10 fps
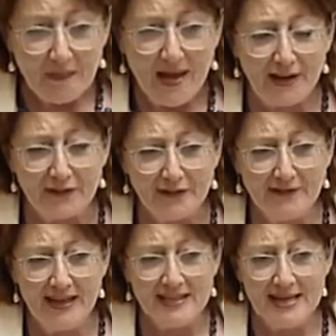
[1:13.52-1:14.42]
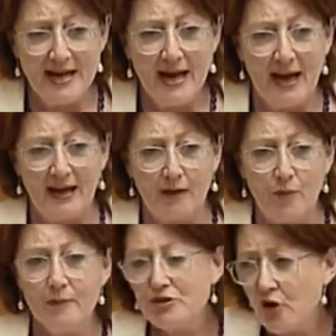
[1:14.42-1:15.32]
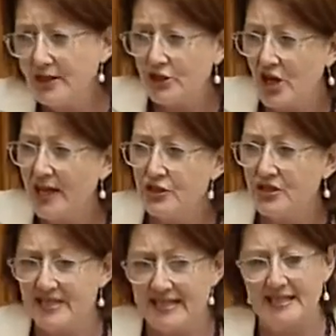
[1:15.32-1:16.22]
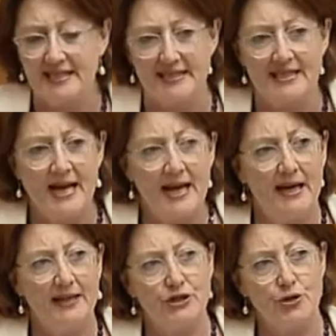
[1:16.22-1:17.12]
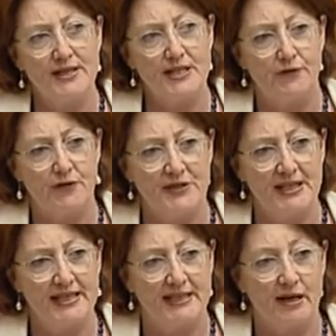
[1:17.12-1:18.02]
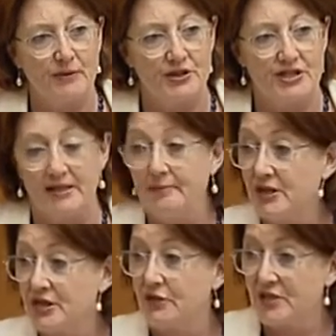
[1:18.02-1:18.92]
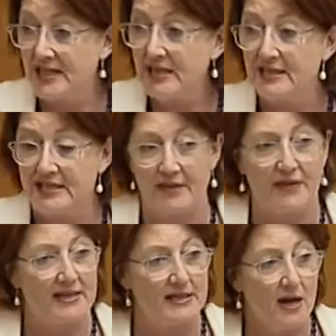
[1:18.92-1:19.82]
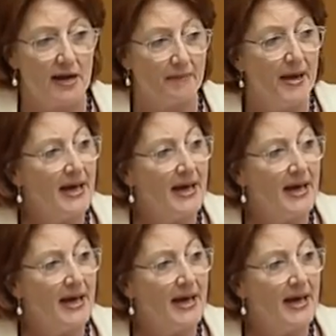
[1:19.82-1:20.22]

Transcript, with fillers: I think that uh, when we tried to change the settings uh, in 2015, and I was the Minister for Seniors at that time,